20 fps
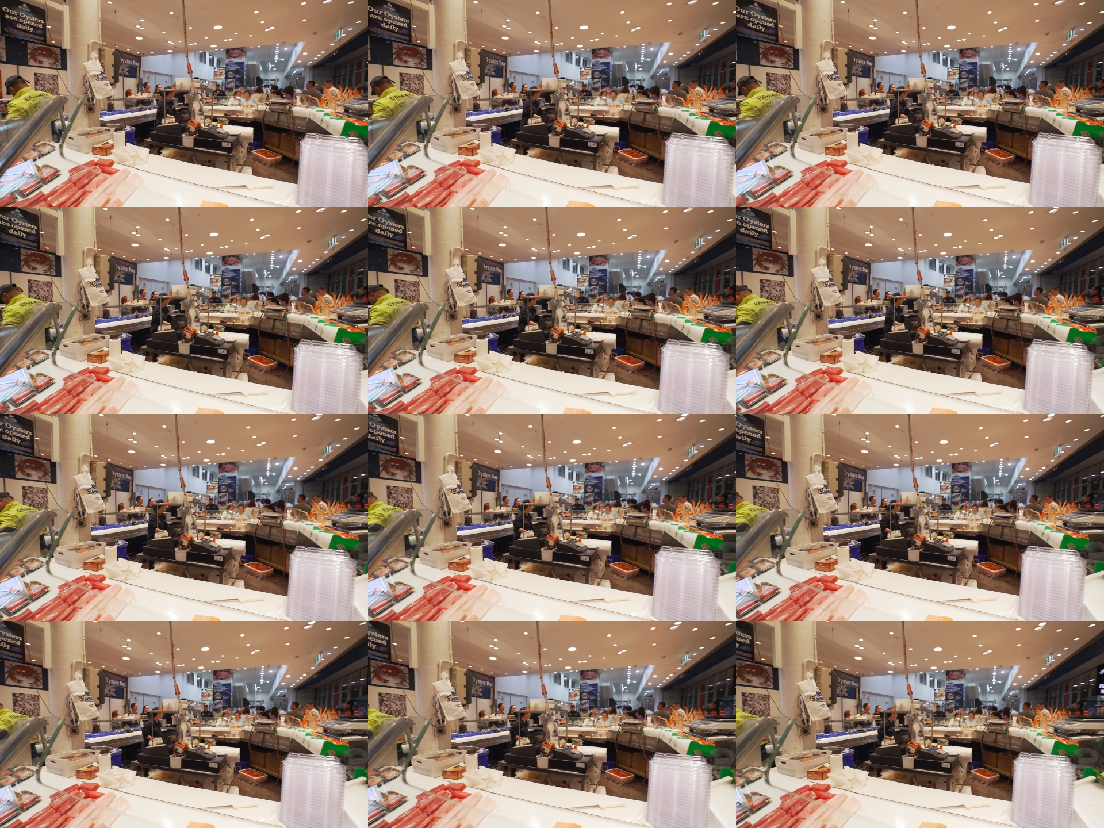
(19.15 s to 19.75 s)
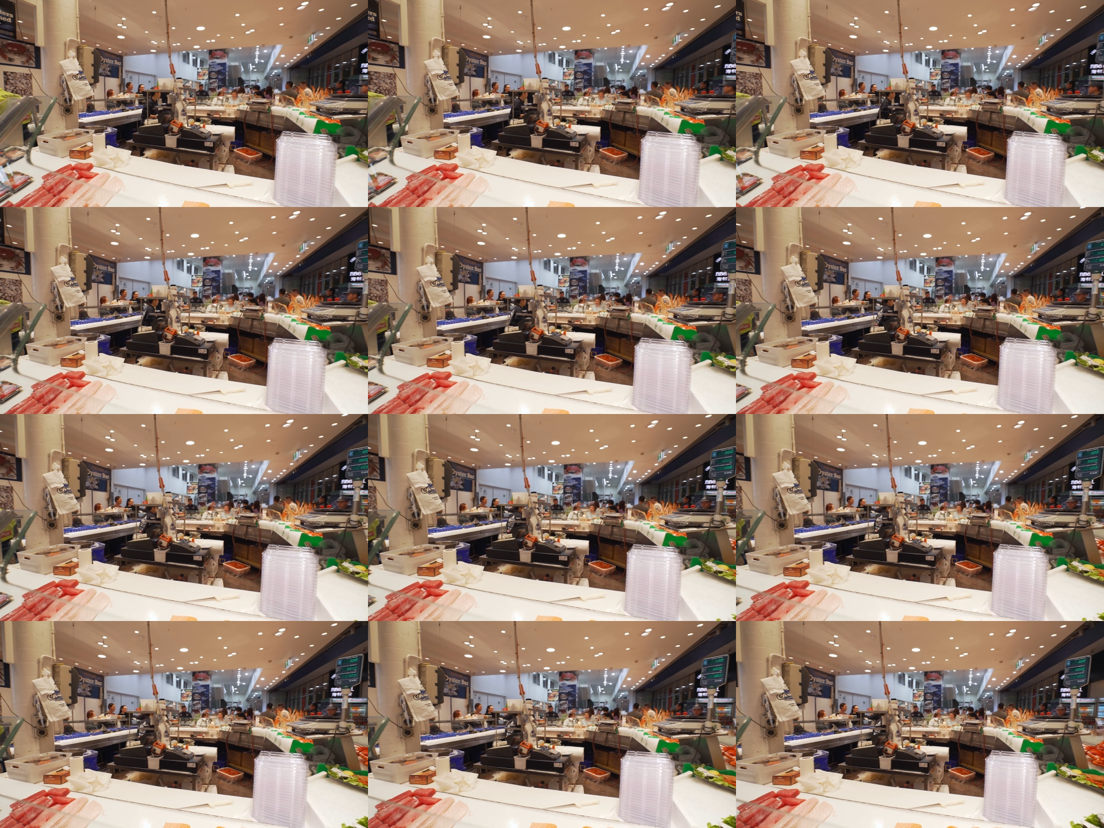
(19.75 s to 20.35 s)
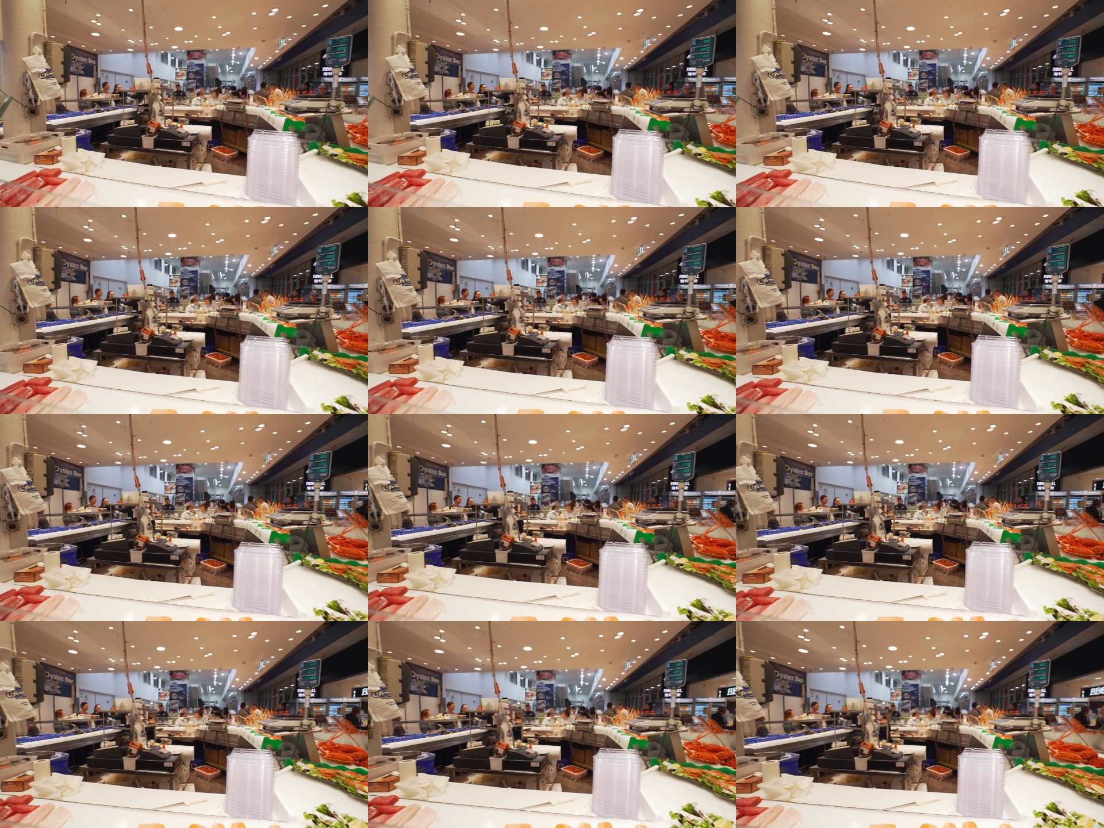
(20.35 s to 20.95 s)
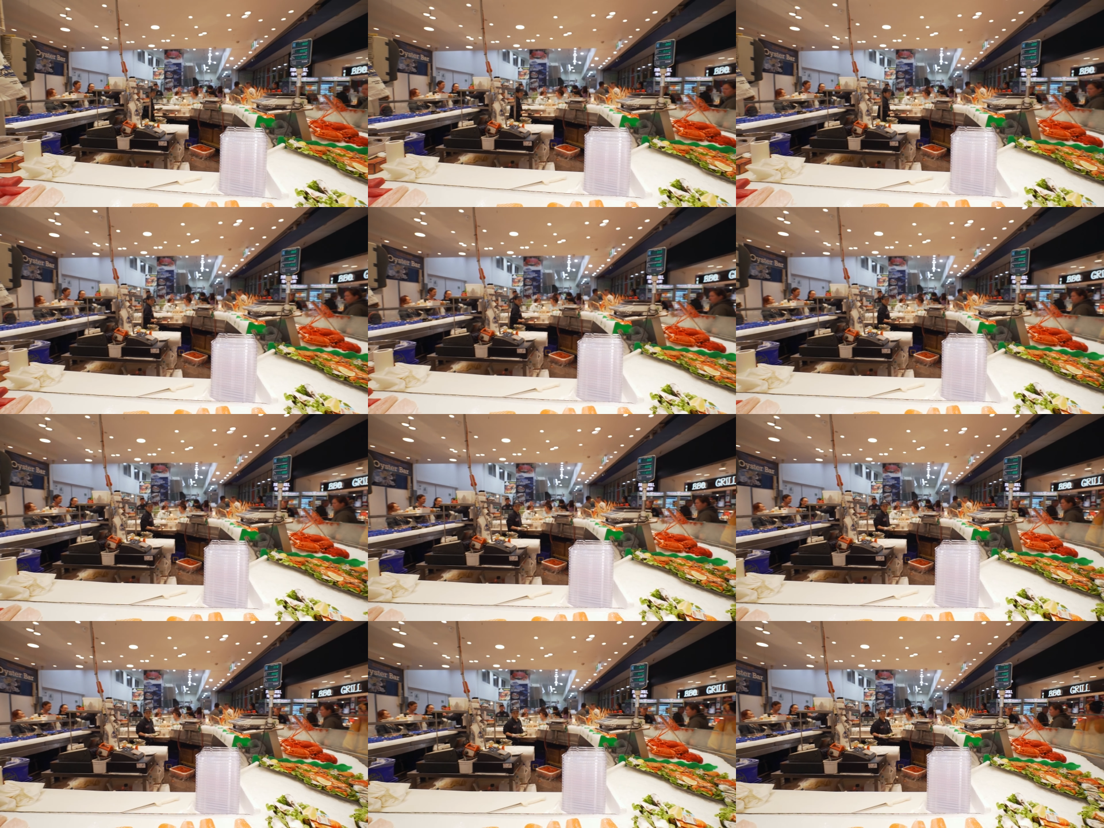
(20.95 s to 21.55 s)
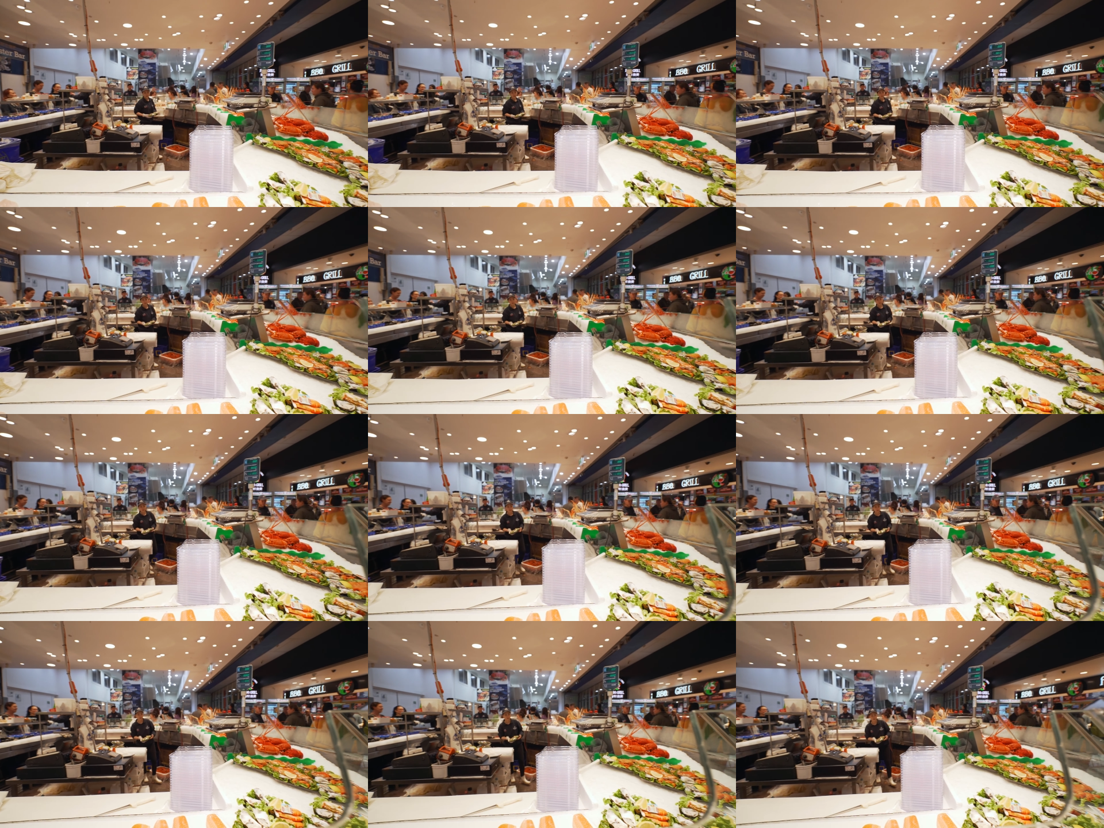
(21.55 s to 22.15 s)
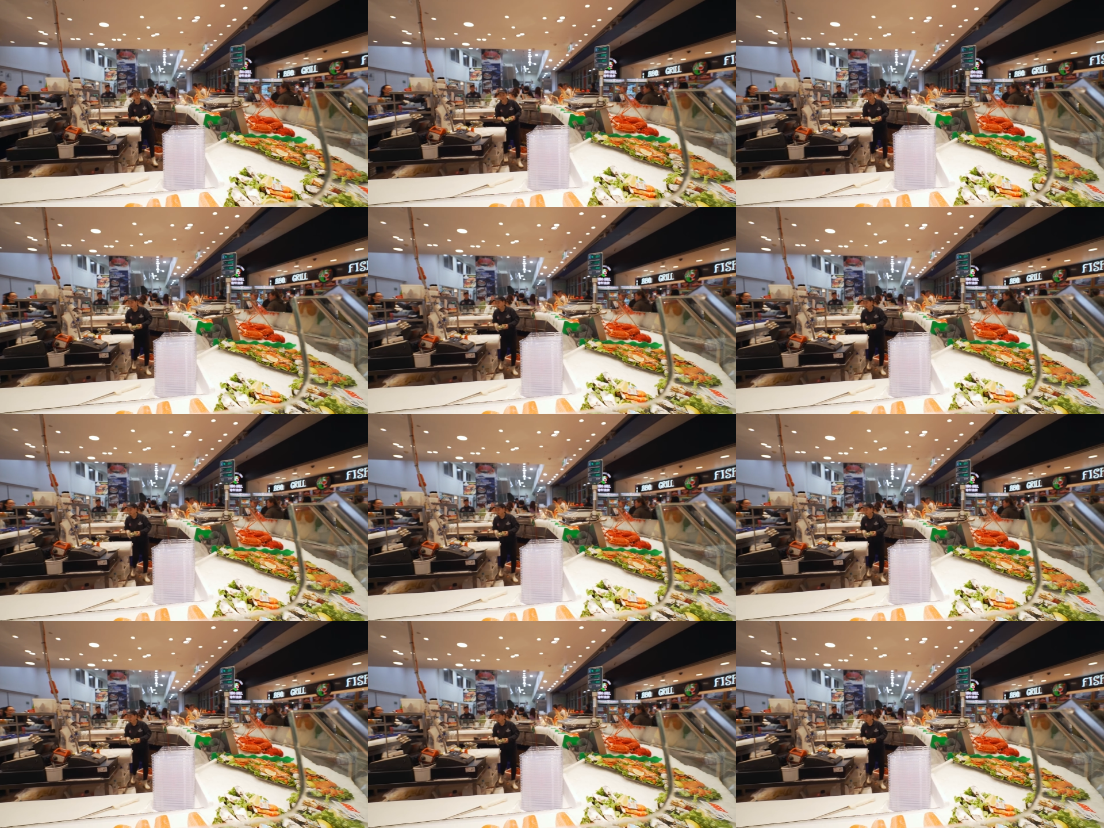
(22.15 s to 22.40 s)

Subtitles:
[unreadable: no face in view]